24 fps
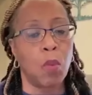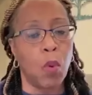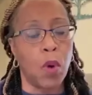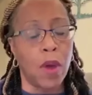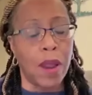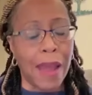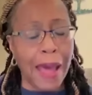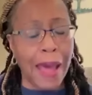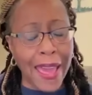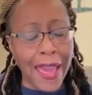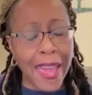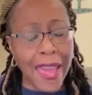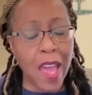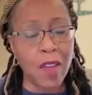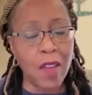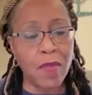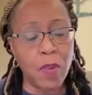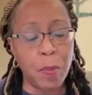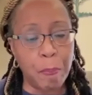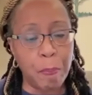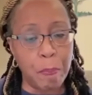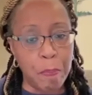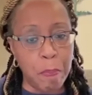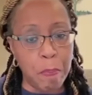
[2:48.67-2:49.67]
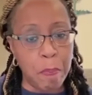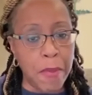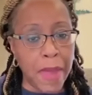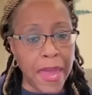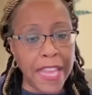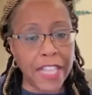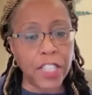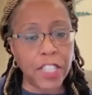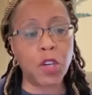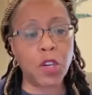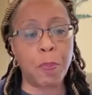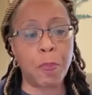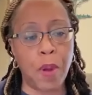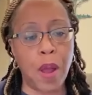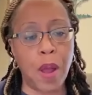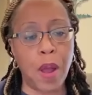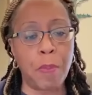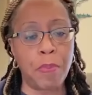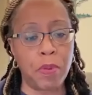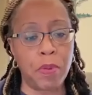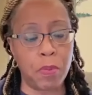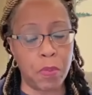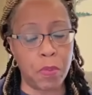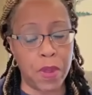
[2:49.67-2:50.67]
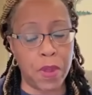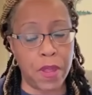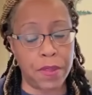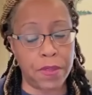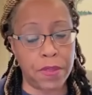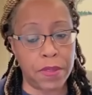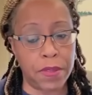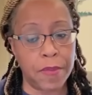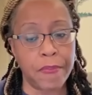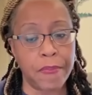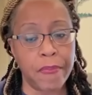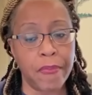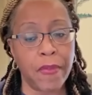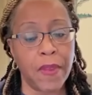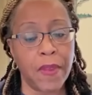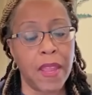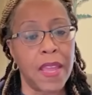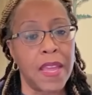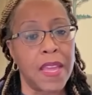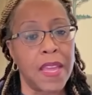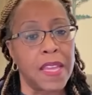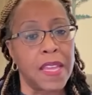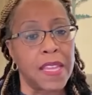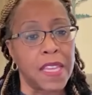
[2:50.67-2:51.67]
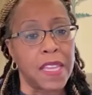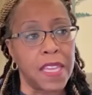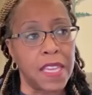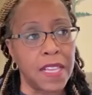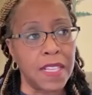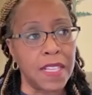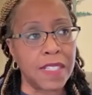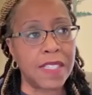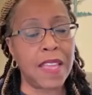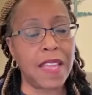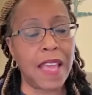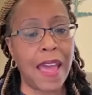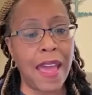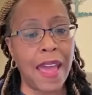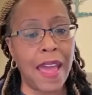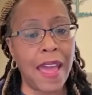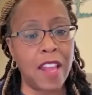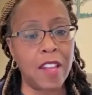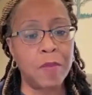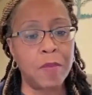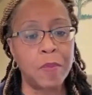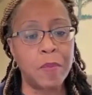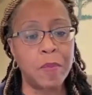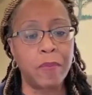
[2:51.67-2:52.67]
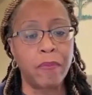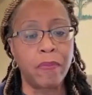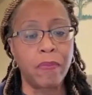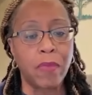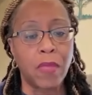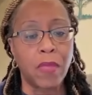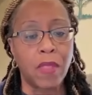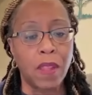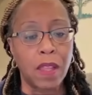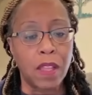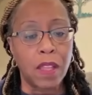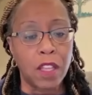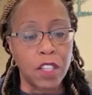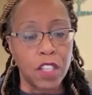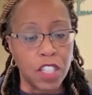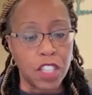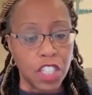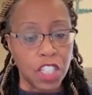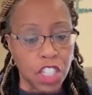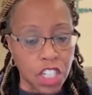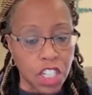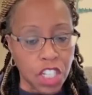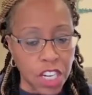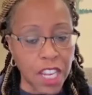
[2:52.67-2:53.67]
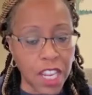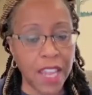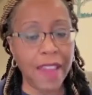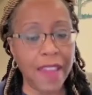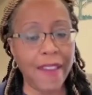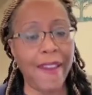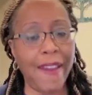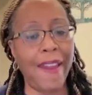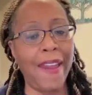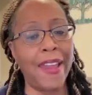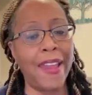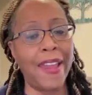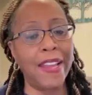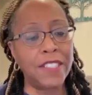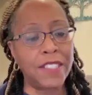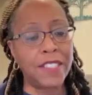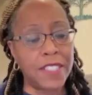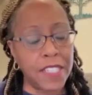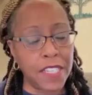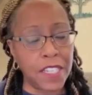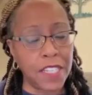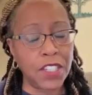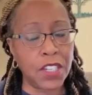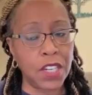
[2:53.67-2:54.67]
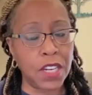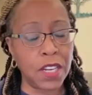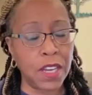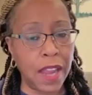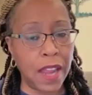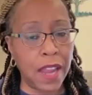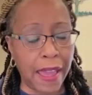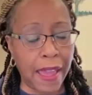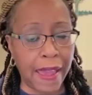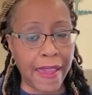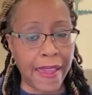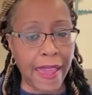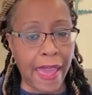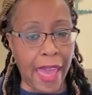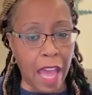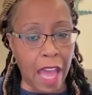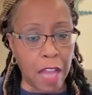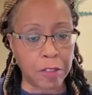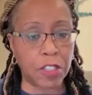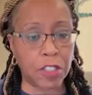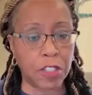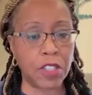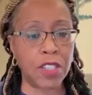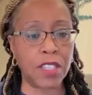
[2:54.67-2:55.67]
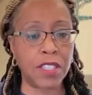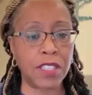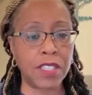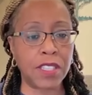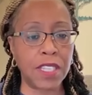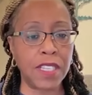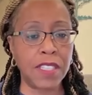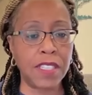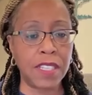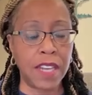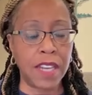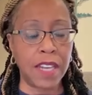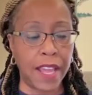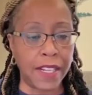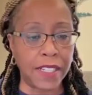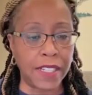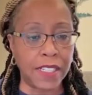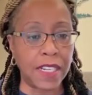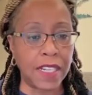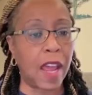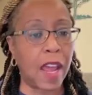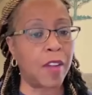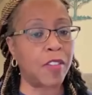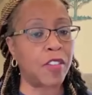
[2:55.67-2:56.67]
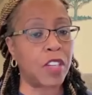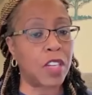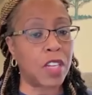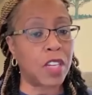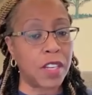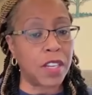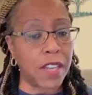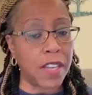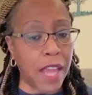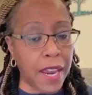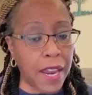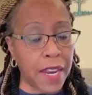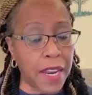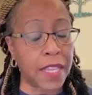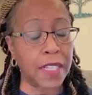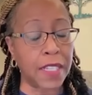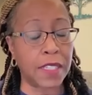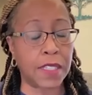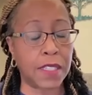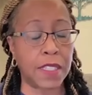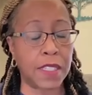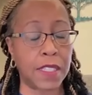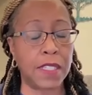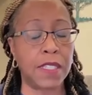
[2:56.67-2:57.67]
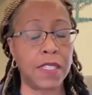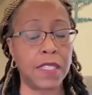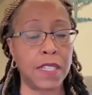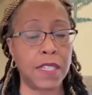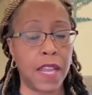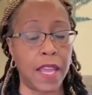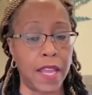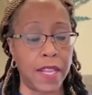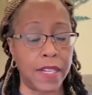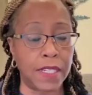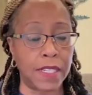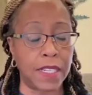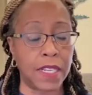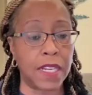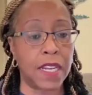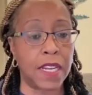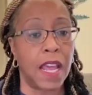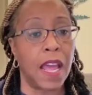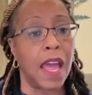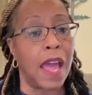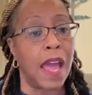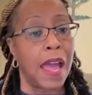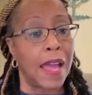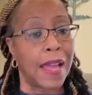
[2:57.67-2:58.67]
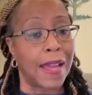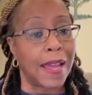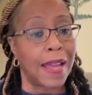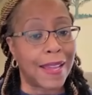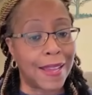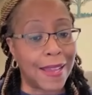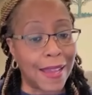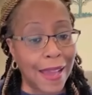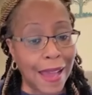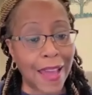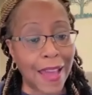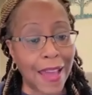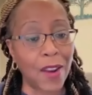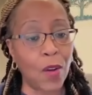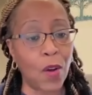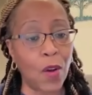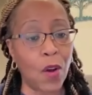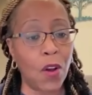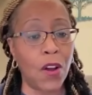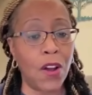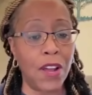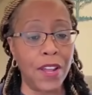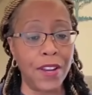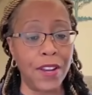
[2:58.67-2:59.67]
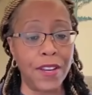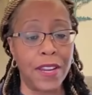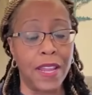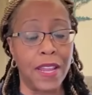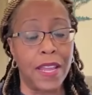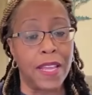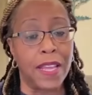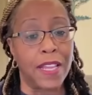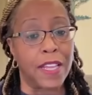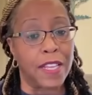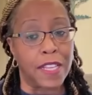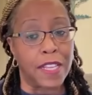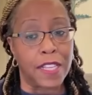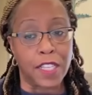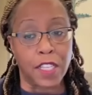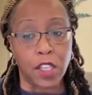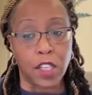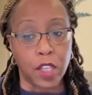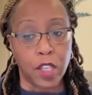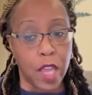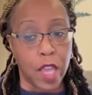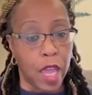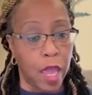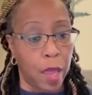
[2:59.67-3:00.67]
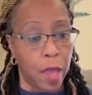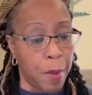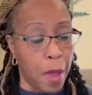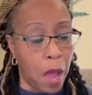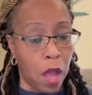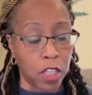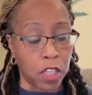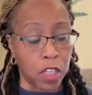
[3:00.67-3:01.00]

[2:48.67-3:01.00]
What I have a major problem with is that she and DiJonai, after the season ended, after Connecticut season ended, got on and